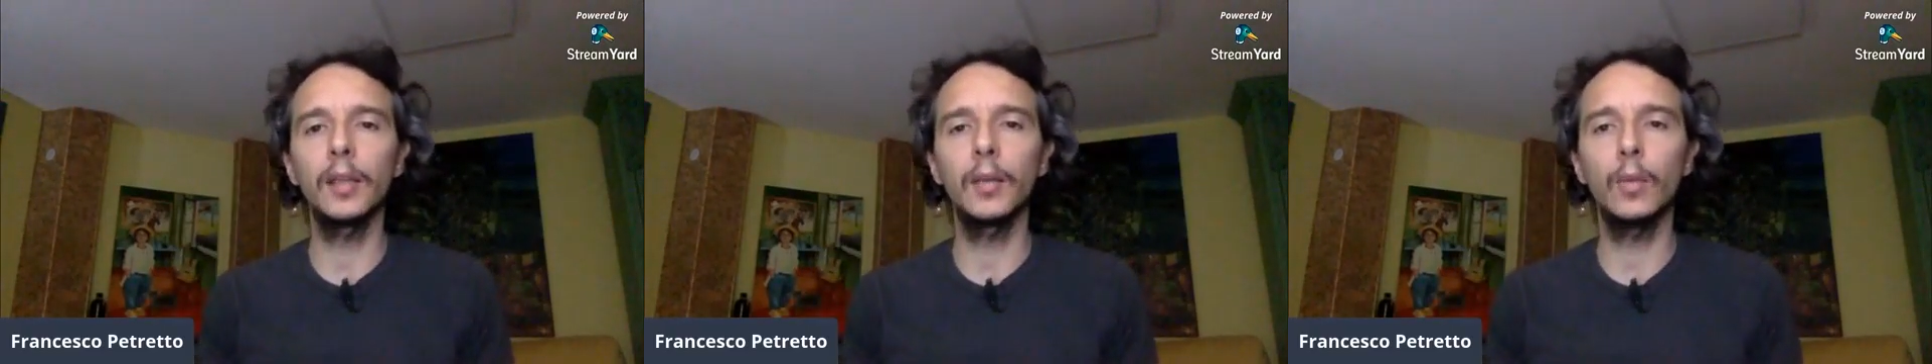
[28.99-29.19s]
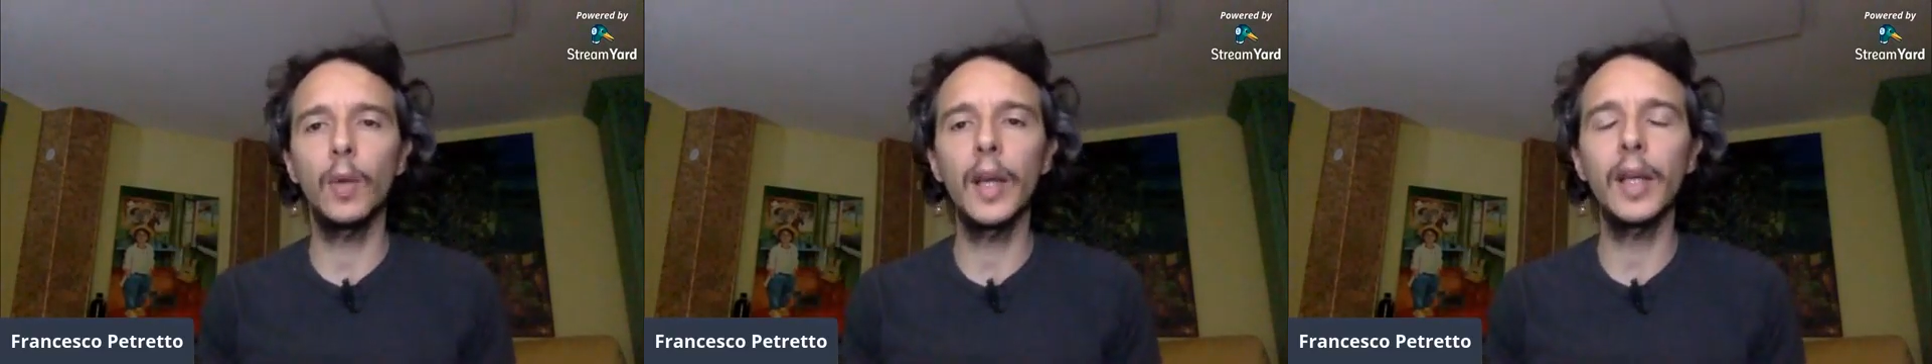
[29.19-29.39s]

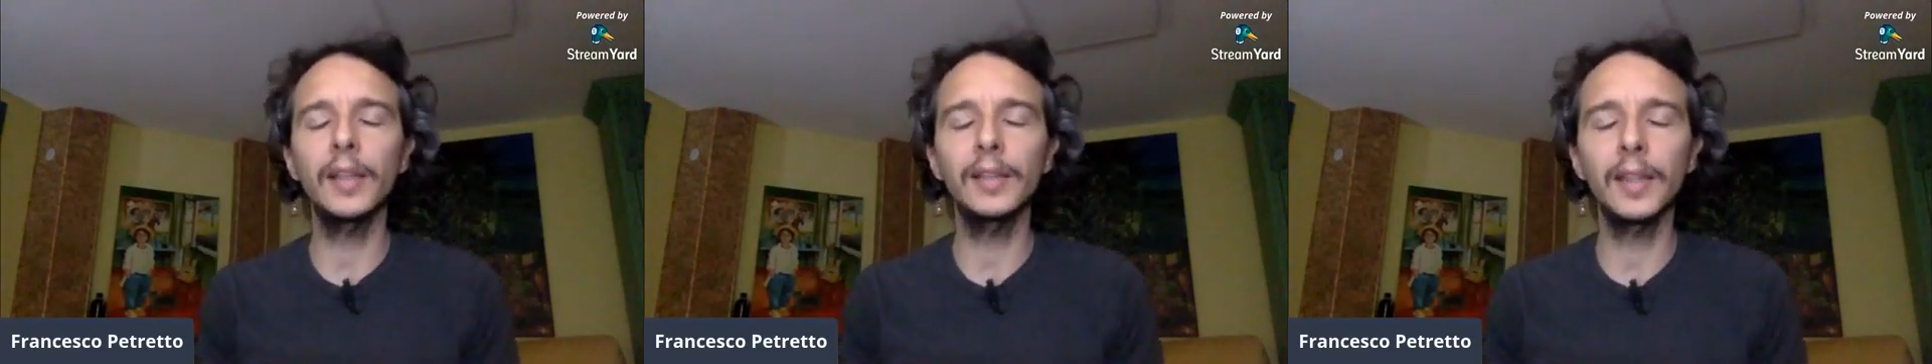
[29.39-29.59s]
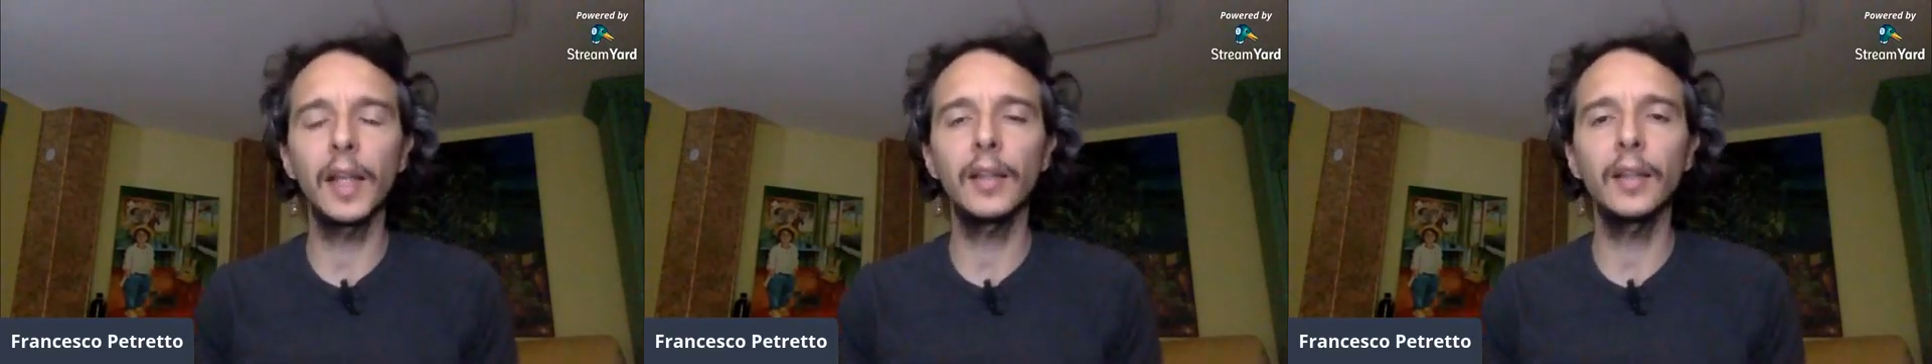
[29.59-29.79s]
why I
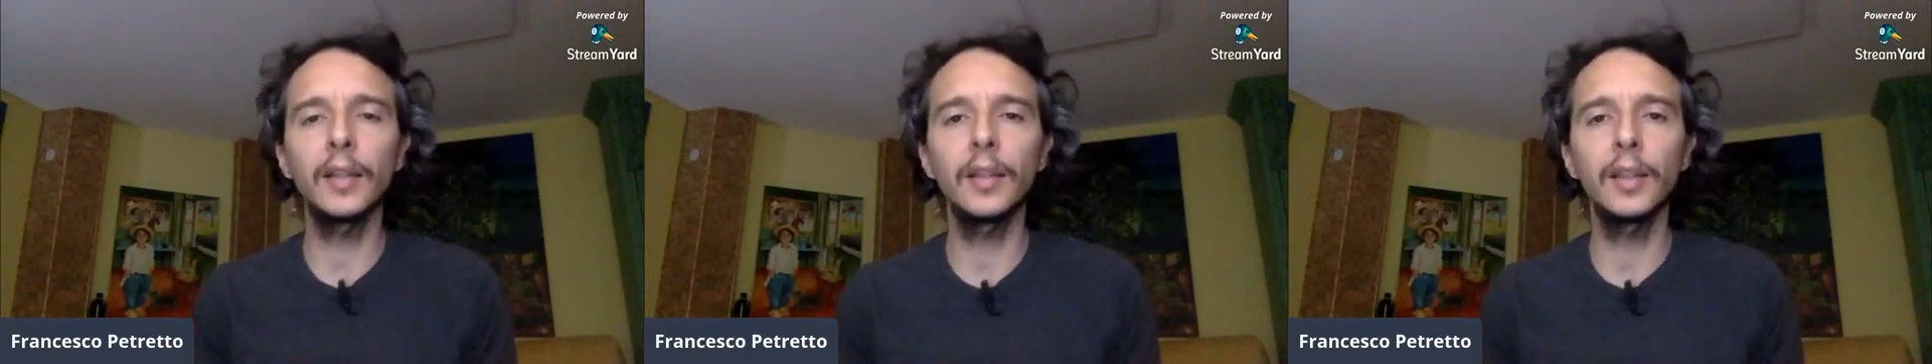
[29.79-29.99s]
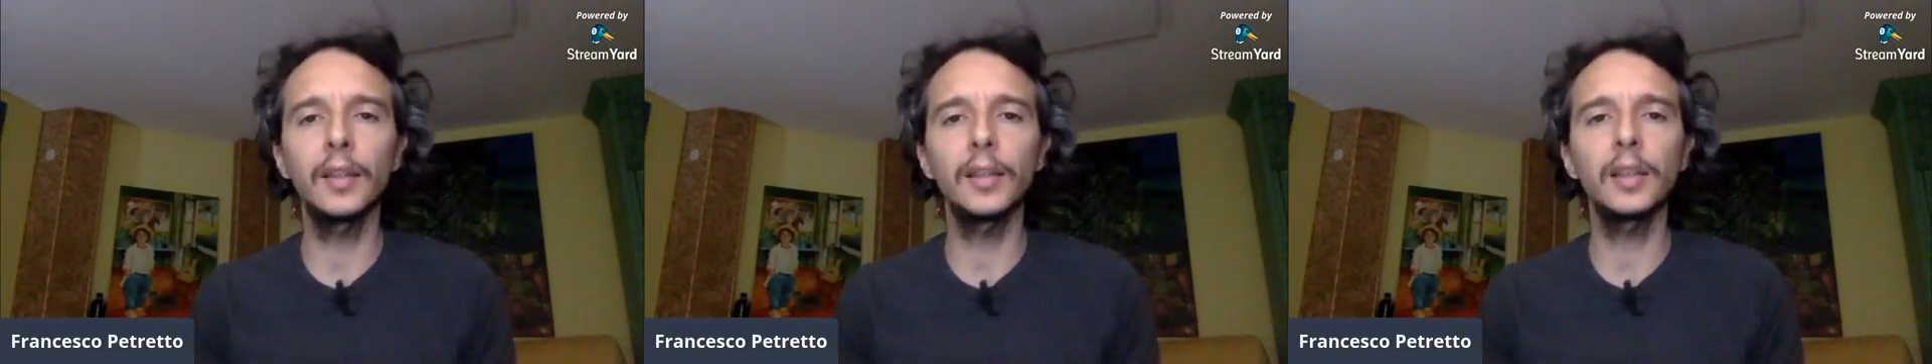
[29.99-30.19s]
started
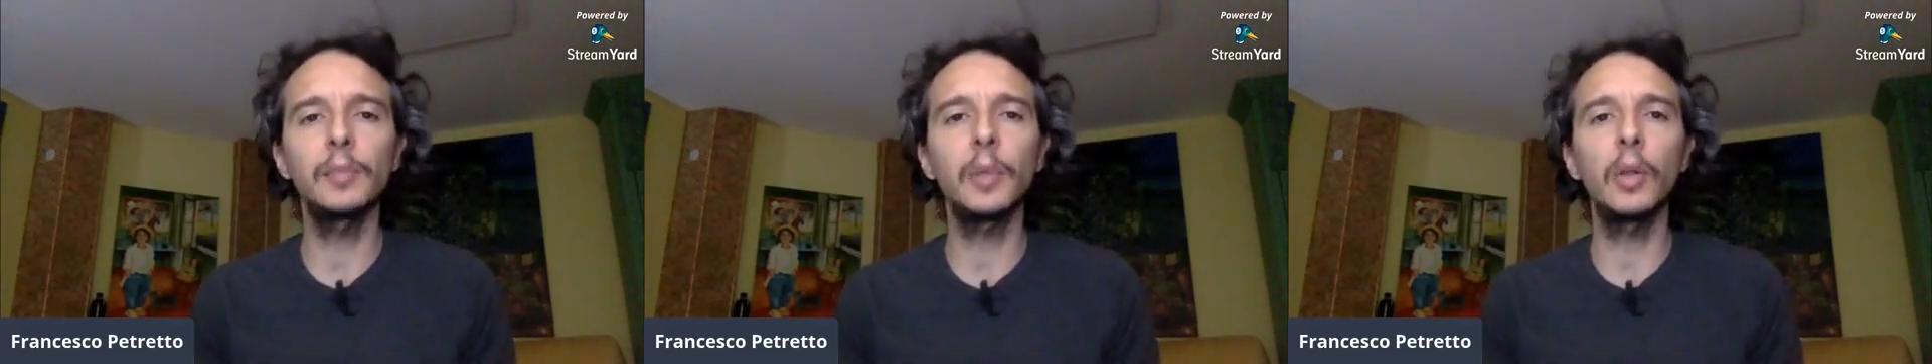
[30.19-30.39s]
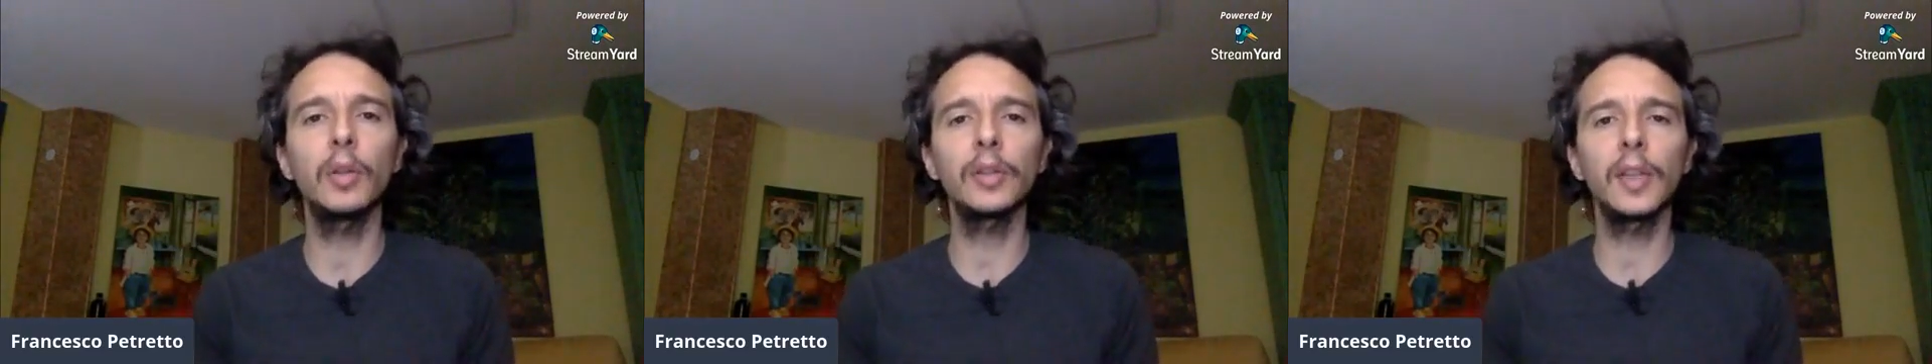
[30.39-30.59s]
this is
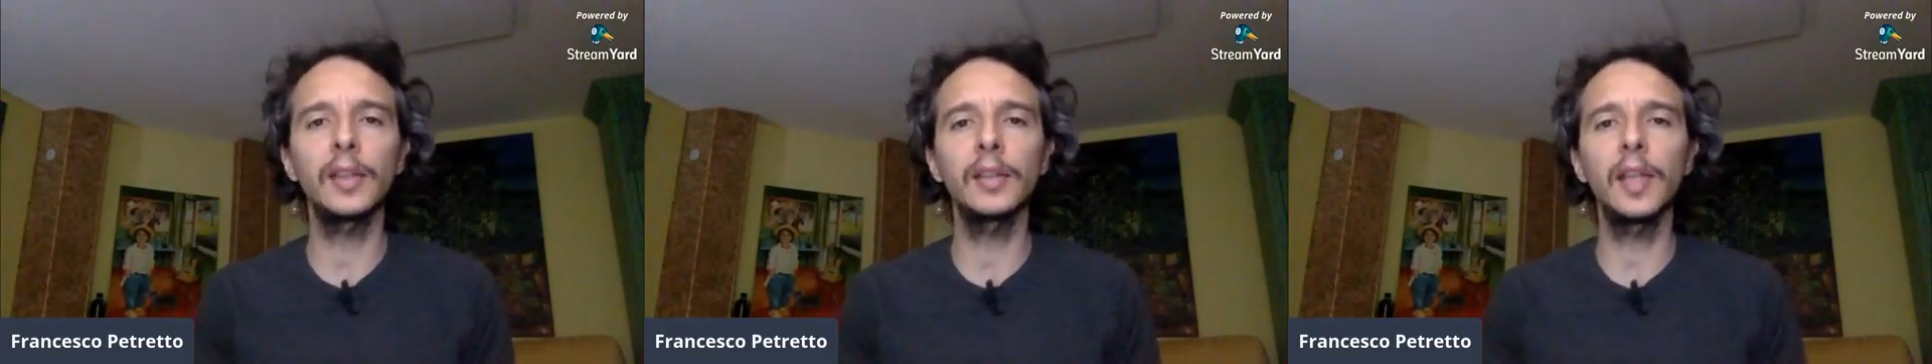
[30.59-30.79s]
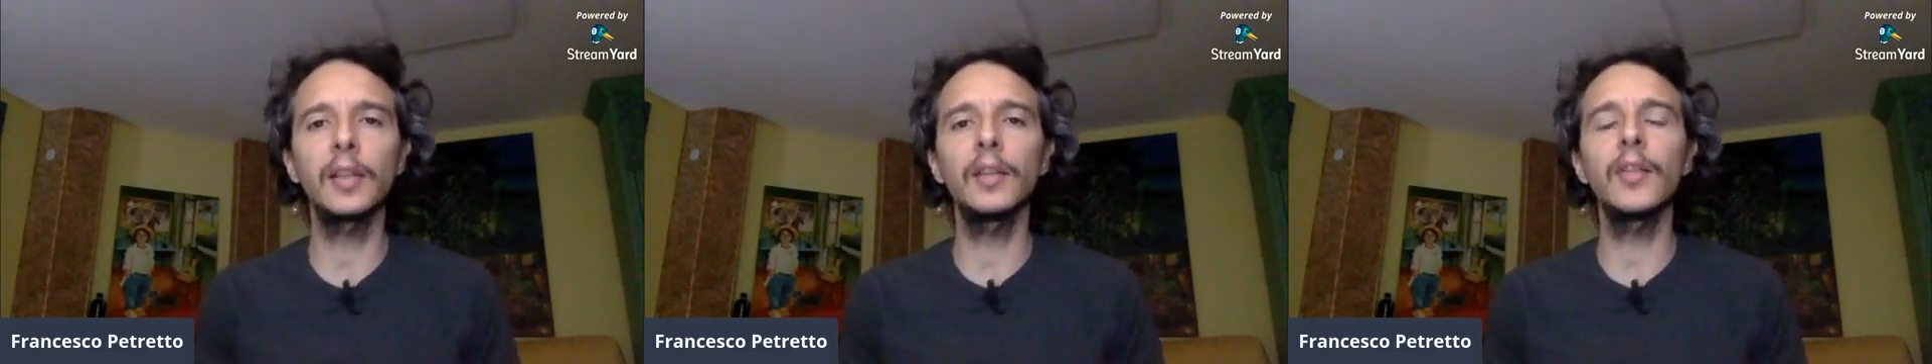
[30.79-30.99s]
because I
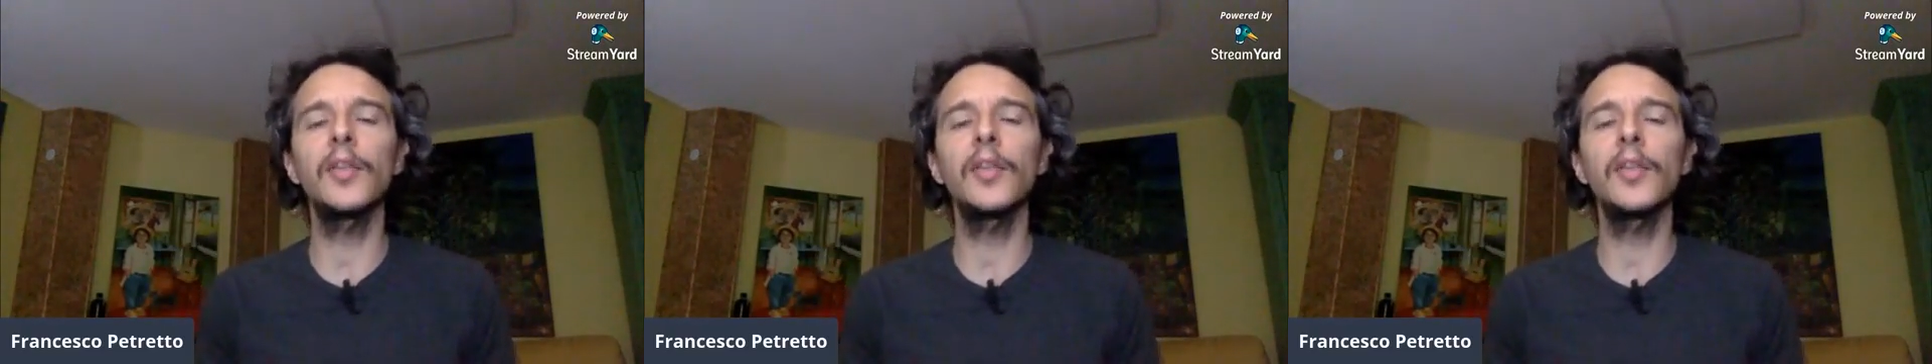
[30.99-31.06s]
started